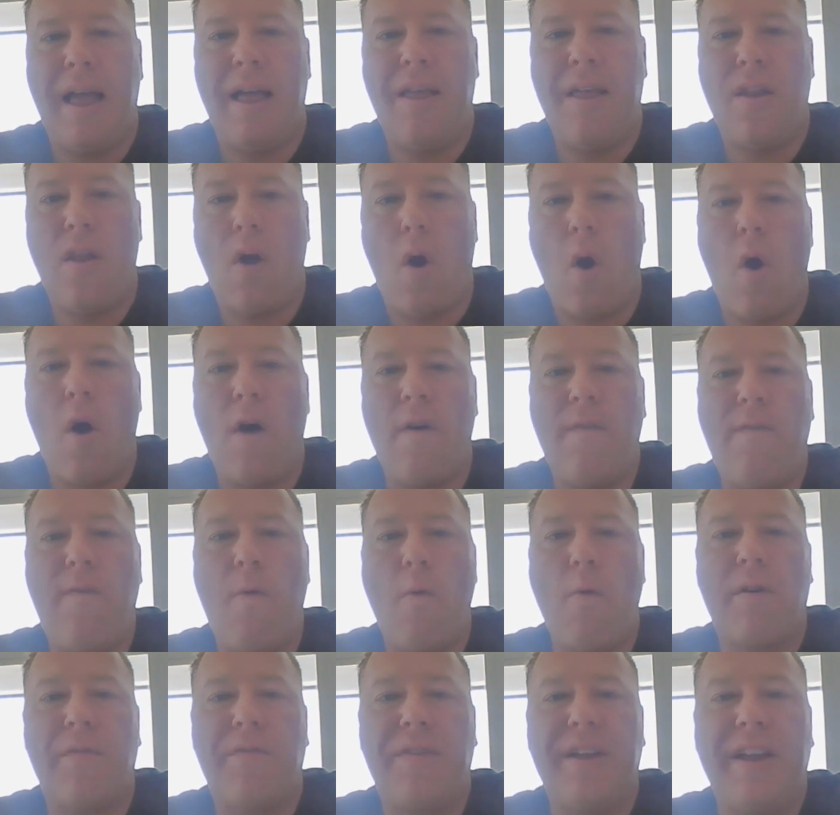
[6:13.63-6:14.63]
And all
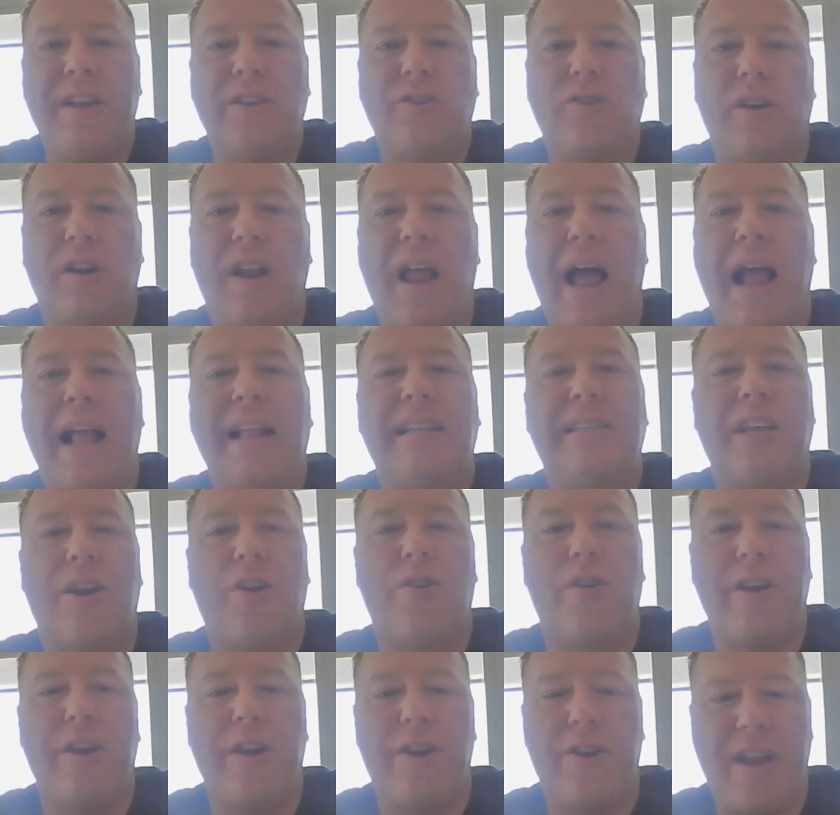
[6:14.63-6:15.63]
4 of these are lights
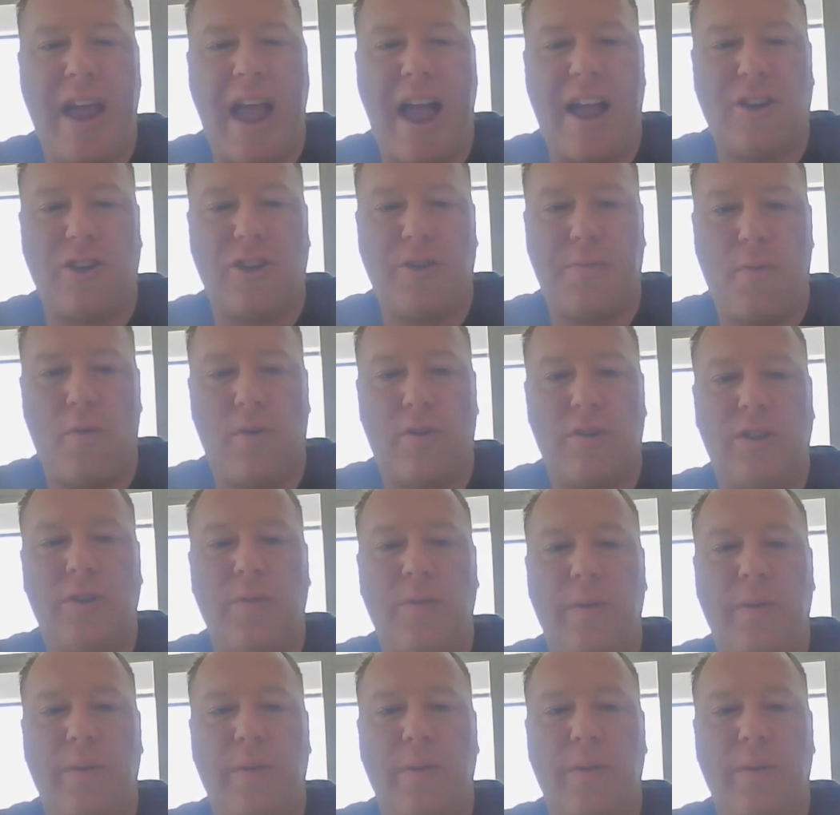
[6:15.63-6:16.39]
that are in your dashboard.